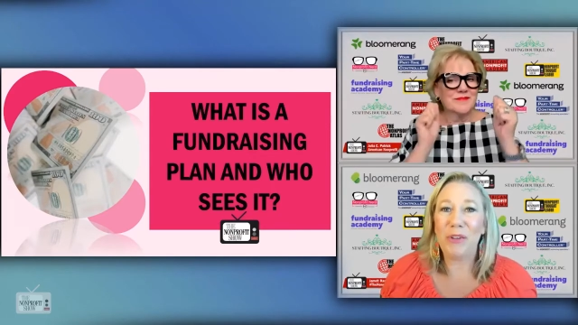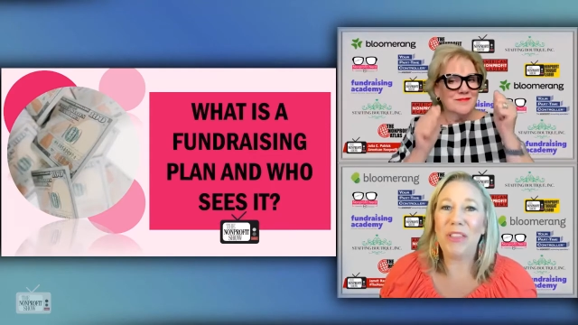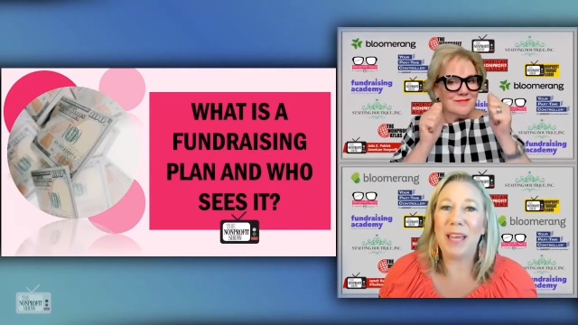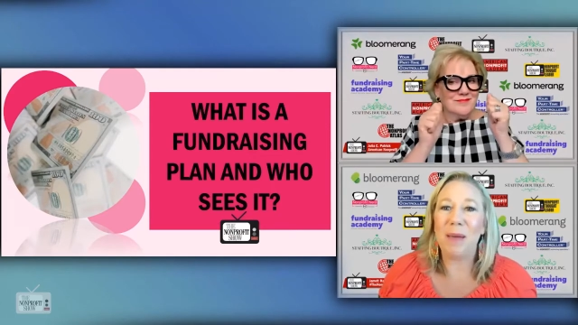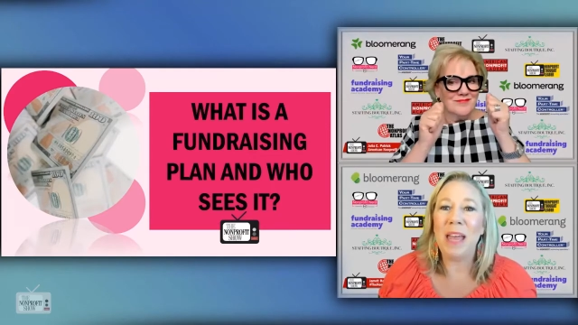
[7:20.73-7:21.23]

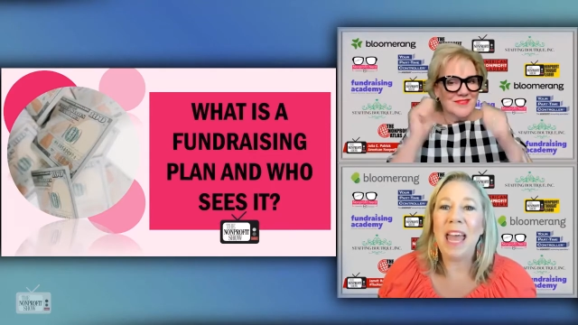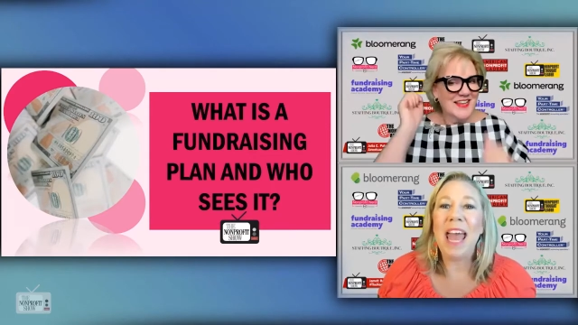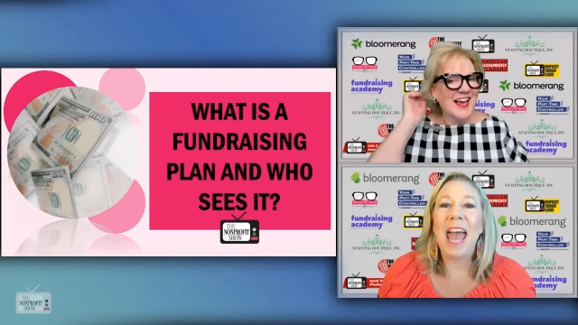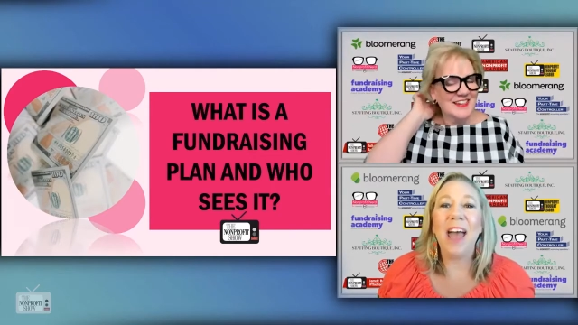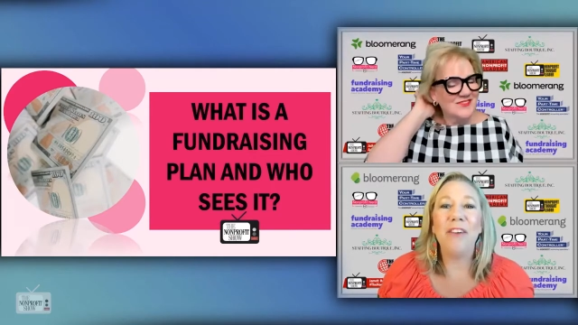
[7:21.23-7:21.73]
Speaker 1: them.
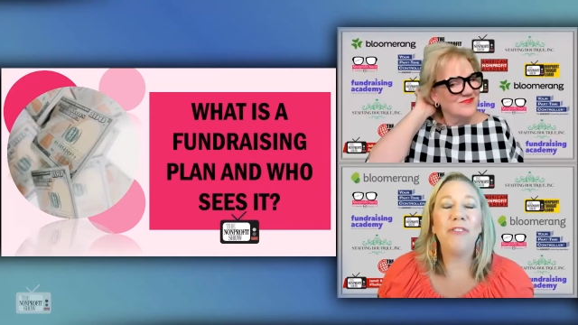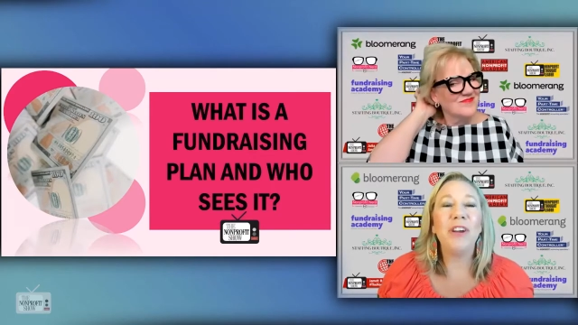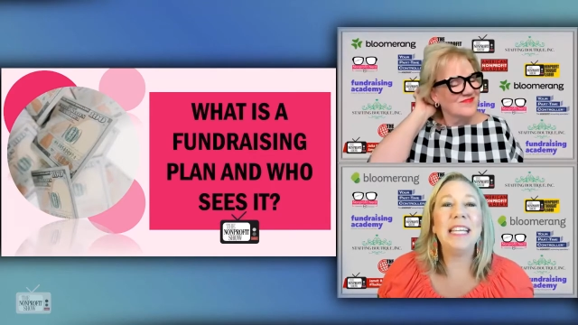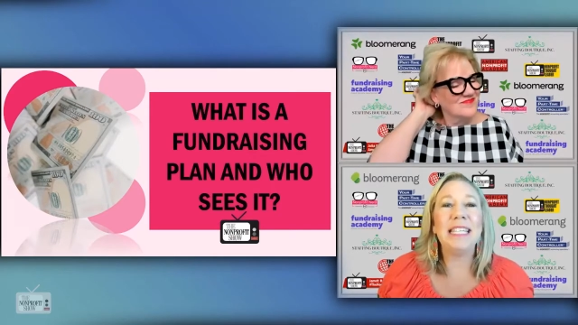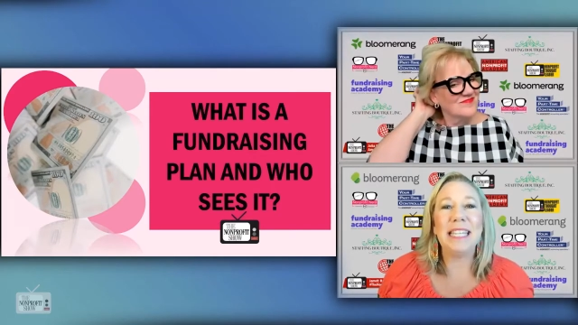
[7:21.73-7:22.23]
Yeah.
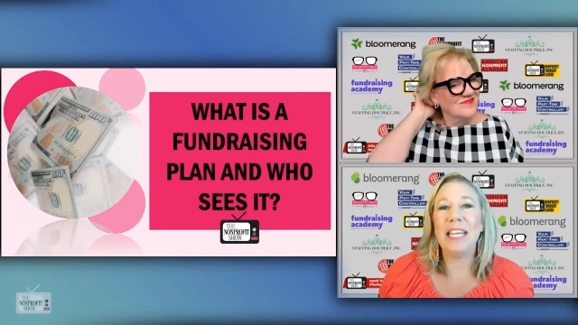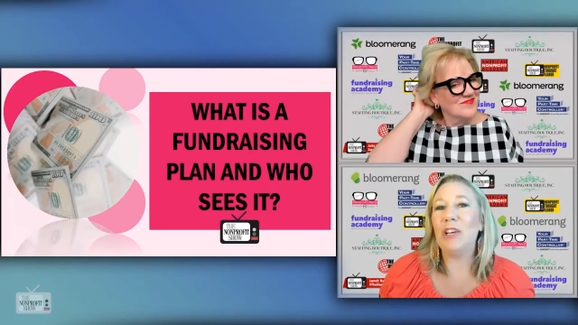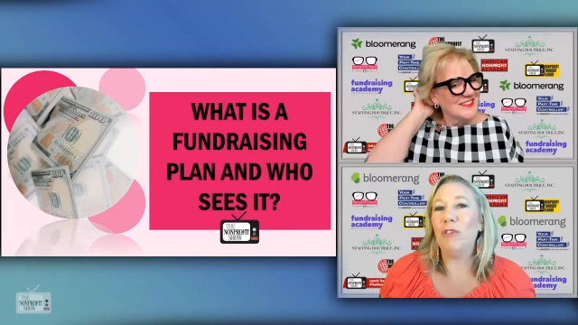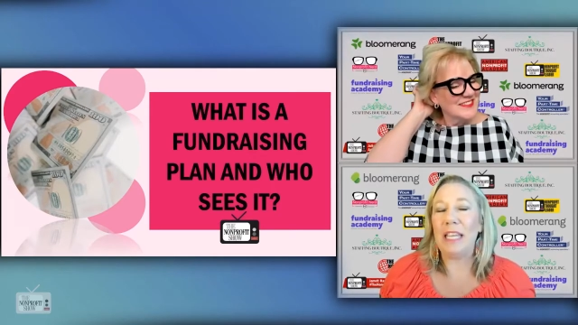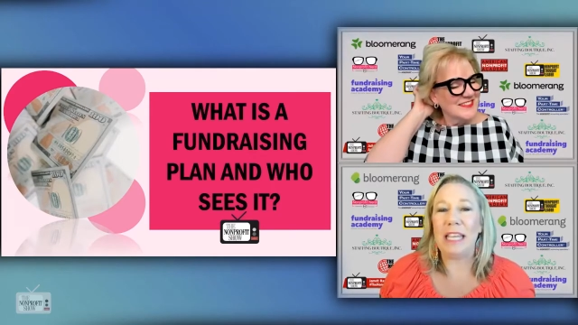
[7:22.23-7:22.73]
Every
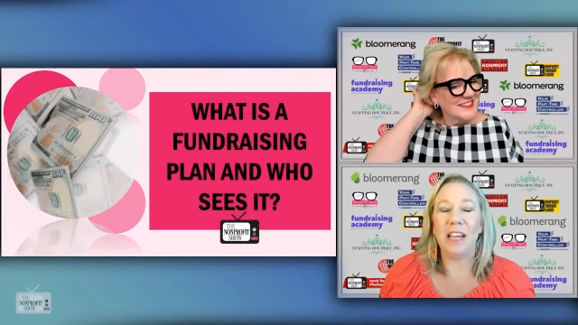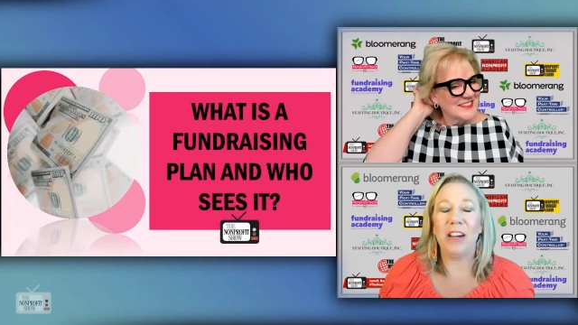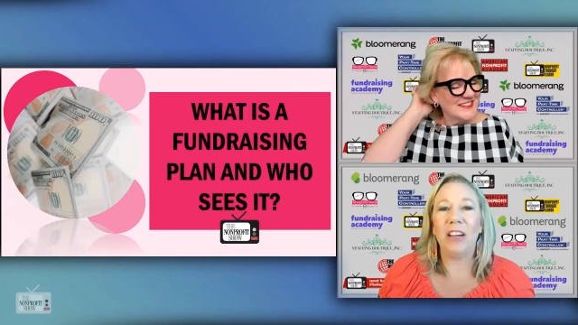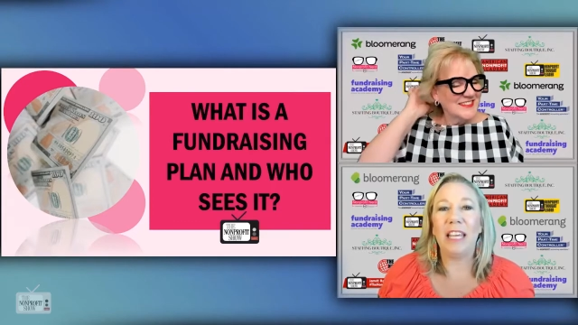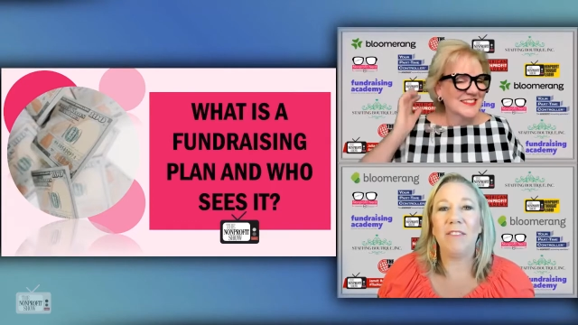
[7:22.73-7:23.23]
single year,